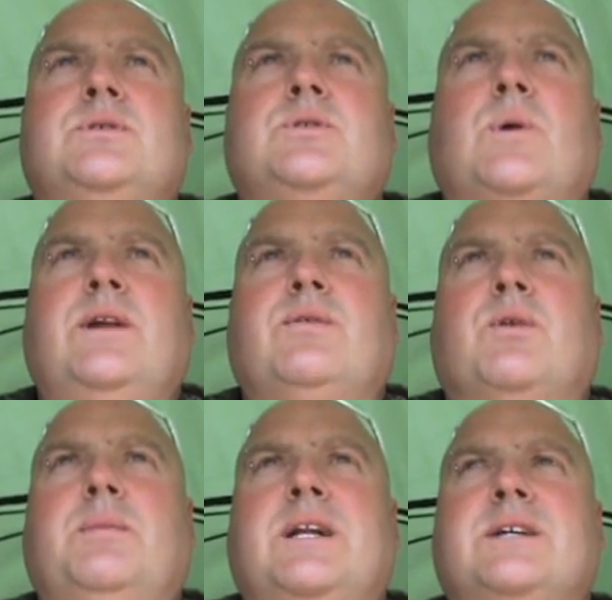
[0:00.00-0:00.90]

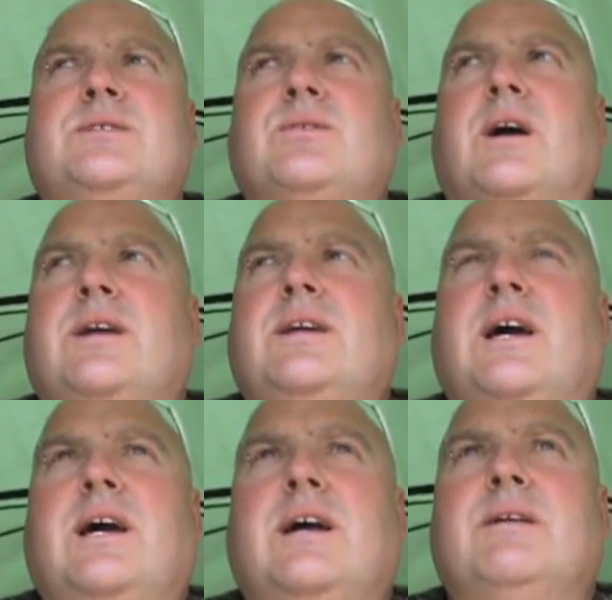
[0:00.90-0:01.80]
24 millers, right,
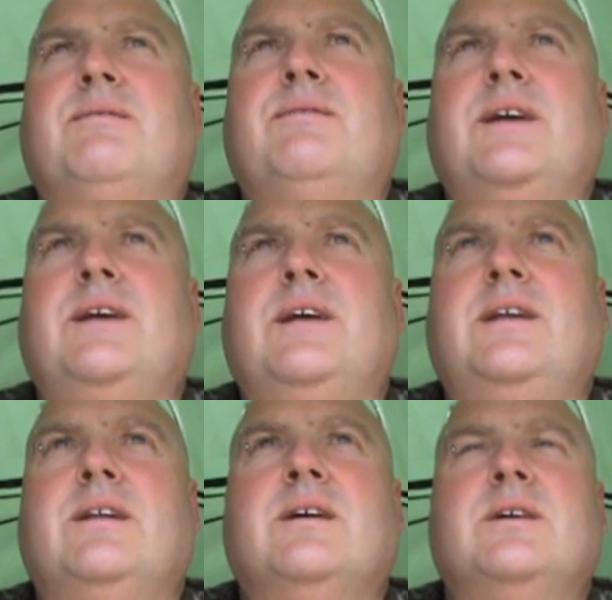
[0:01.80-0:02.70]
yeah,
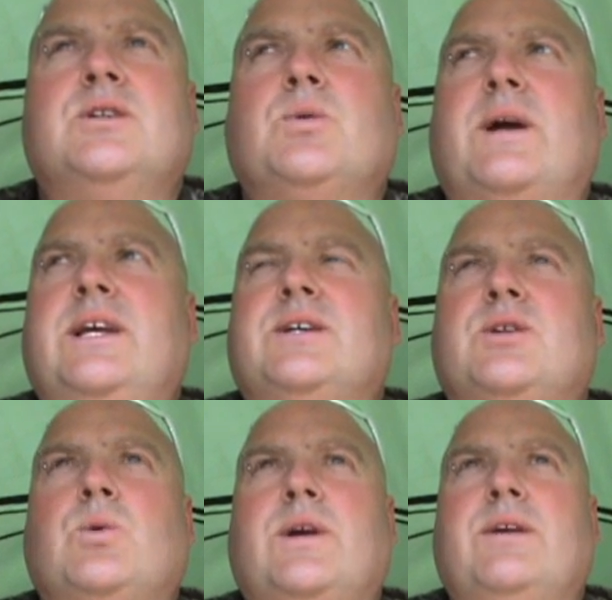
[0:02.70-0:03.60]
feeding 20s
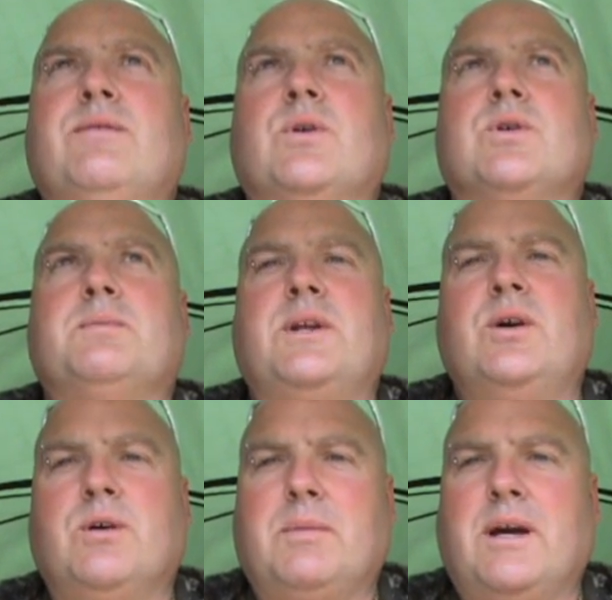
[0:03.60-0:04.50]
and 24s, but the
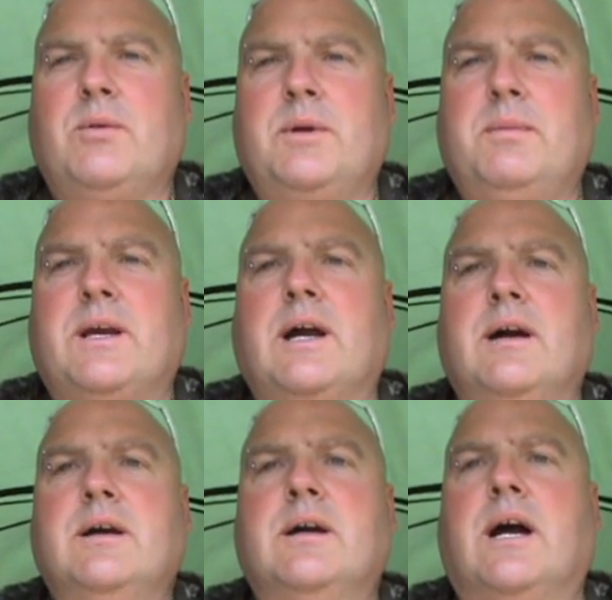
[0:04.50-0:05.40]
hook bait will be bigger,
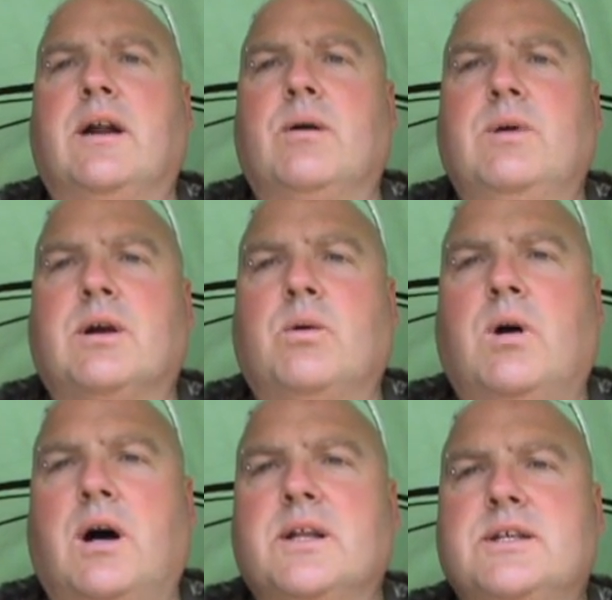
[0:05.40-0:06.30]
and I will
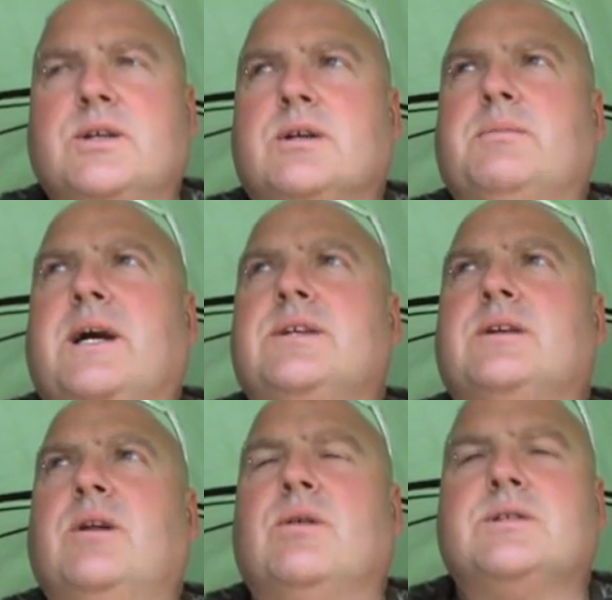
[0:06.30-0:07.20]
acquire these hook baits
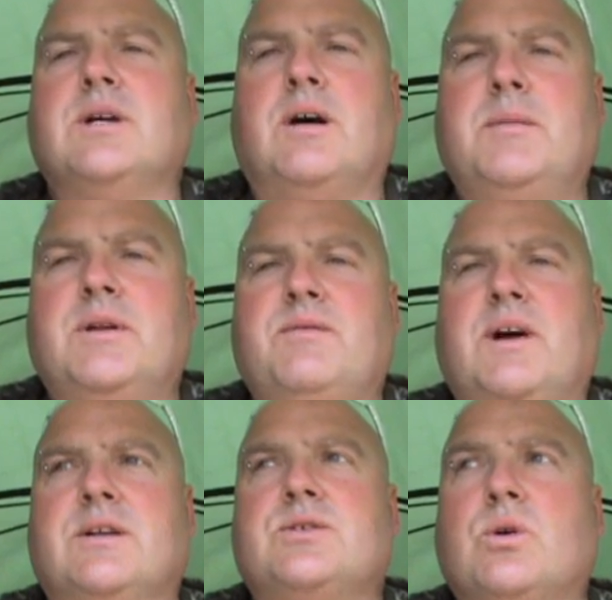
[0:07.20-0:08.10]
a long time in
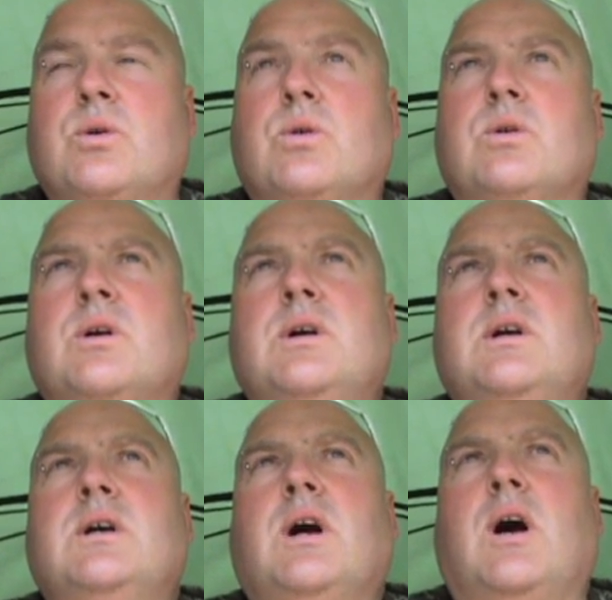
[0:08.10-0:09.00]
advance, or
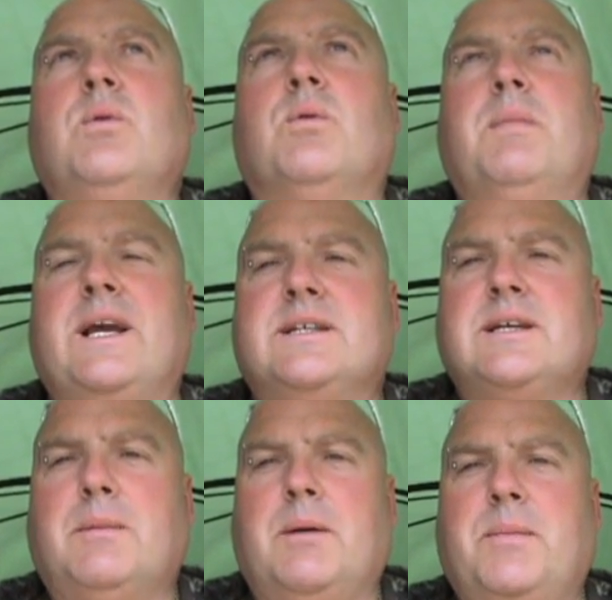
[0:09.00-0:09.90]
I will make
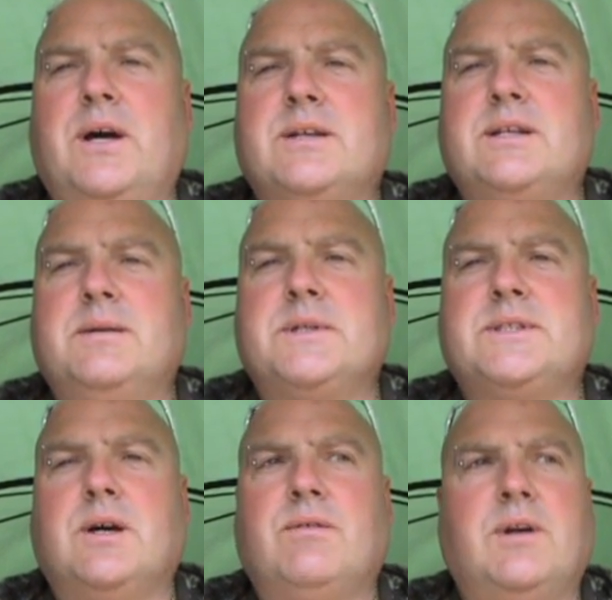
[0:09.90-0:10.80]
some up personally
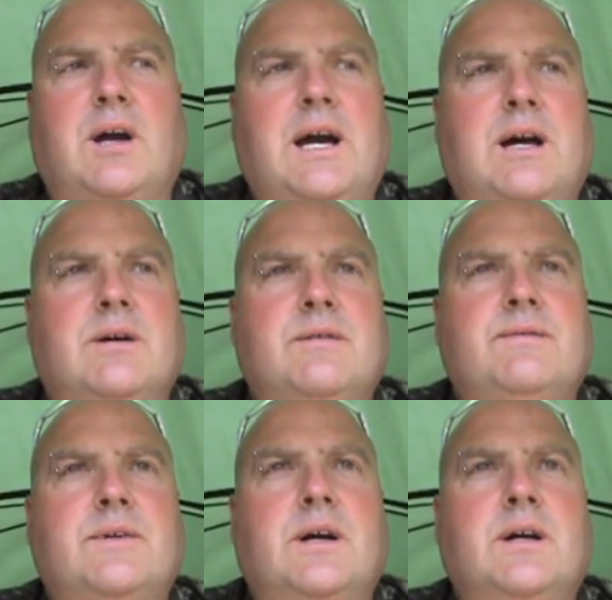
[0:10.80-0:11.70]
myself, like out
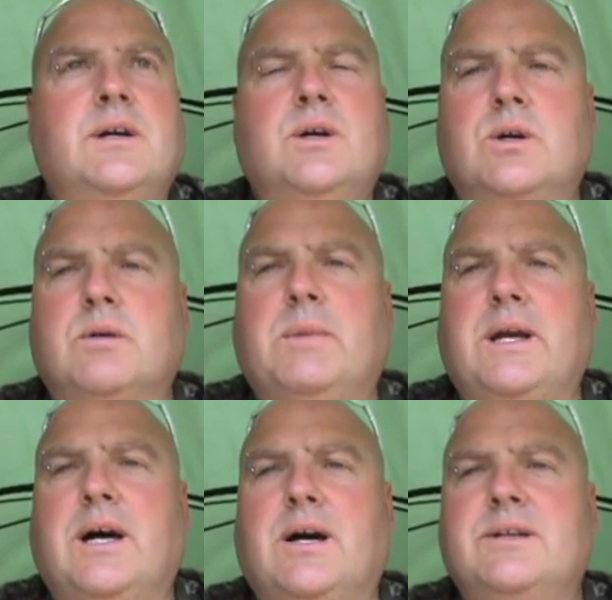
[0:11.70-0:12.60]
of hook
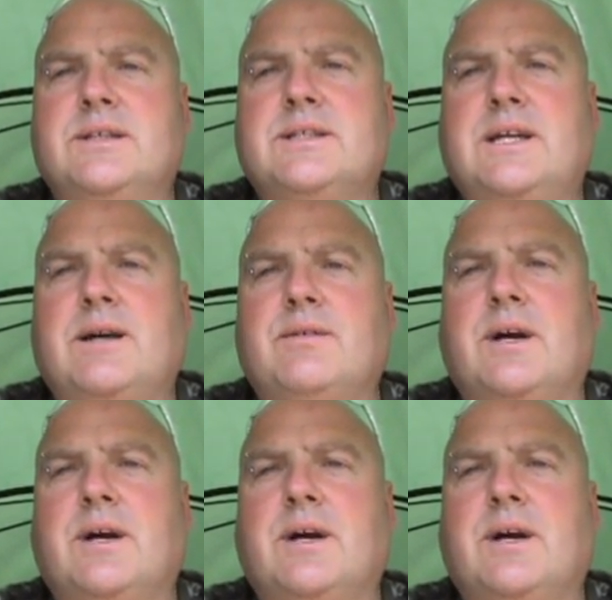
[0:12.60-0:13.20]
bait hardeners and that,